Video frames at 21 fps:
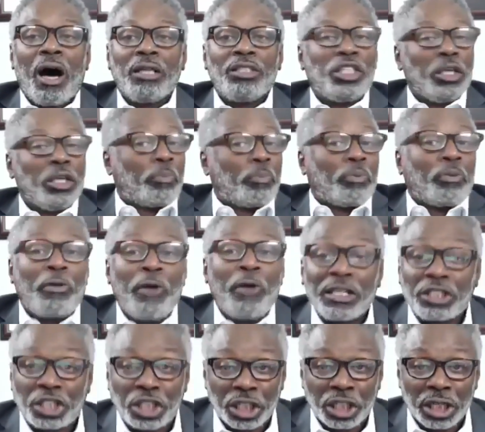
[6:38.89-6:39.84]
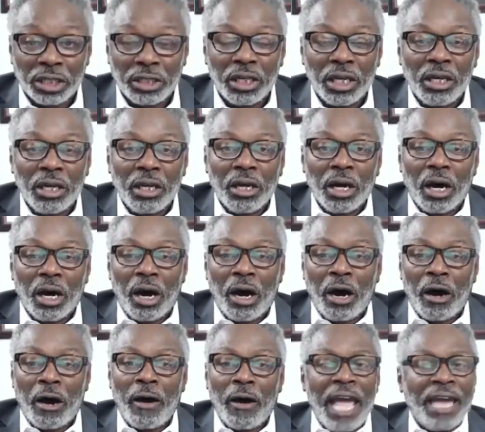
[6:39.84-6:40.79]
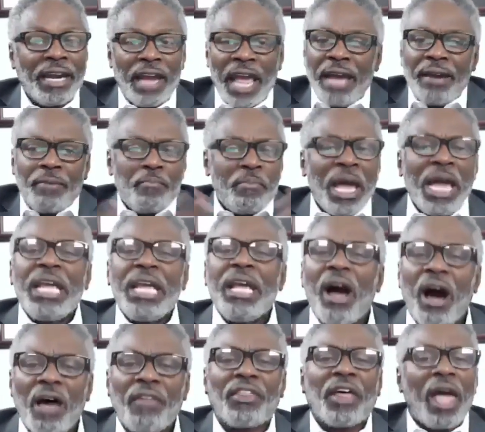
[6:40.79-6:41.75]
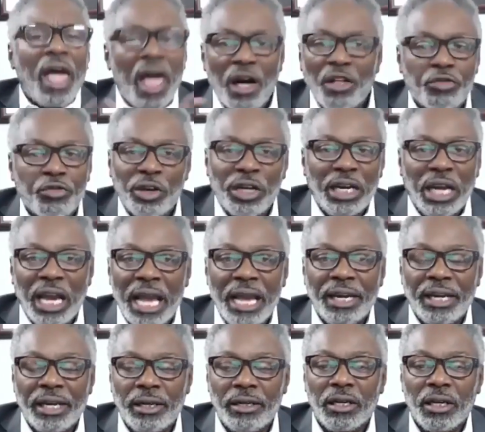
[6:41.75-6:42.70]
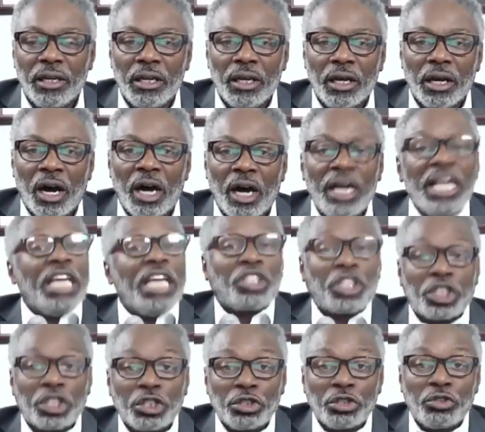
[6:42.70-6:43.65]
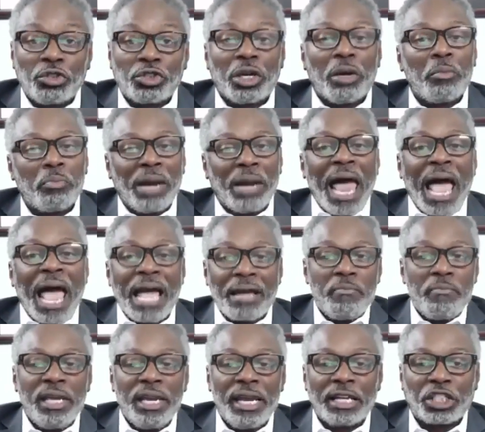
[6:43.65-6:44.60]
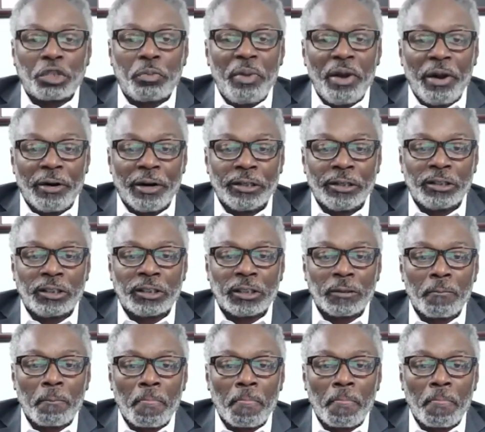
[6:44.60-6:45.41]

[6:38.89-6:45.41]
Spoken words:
depression, and many other health-related issues Black men experience.